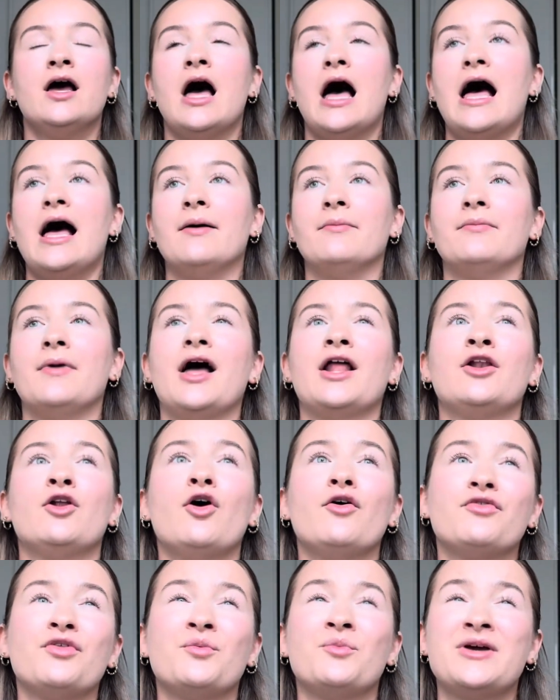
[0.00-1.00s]
A lot
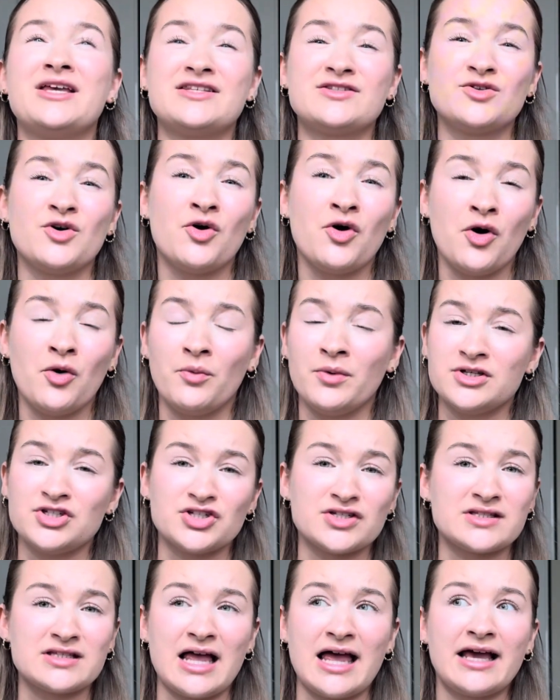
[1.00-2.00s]
of them we saw were
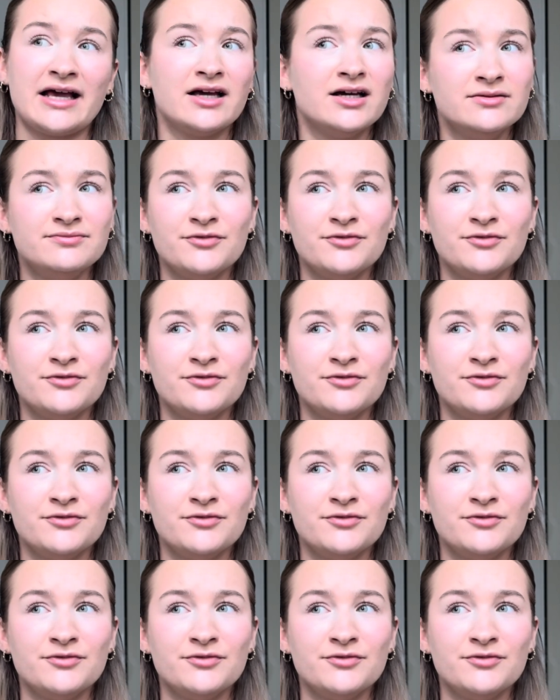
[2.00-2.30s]
just like